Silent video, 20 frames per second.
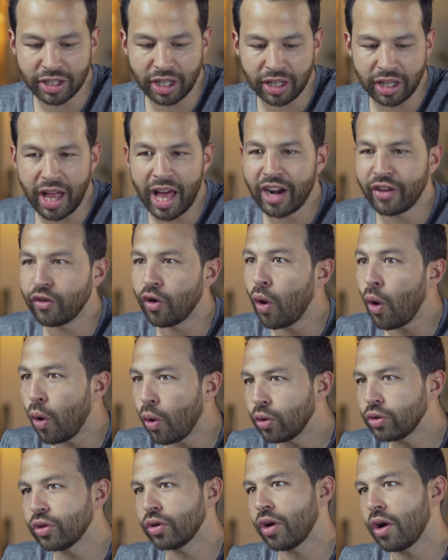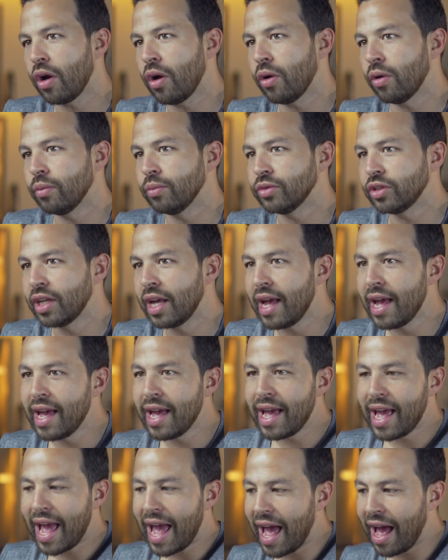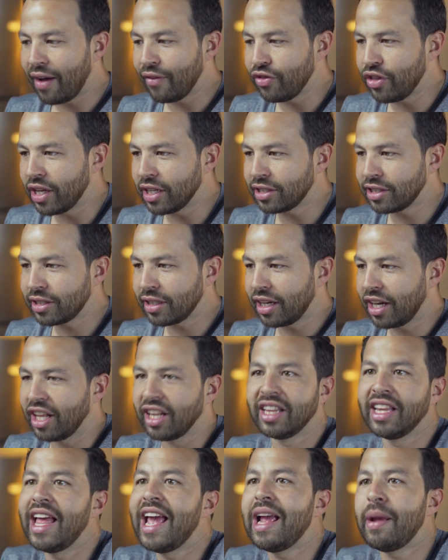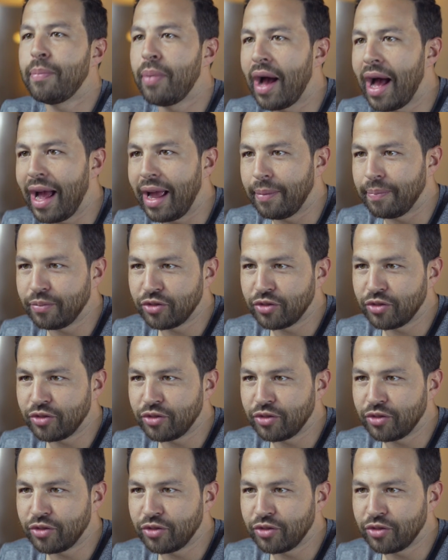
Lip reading: a lot of older homes have this clay pipe,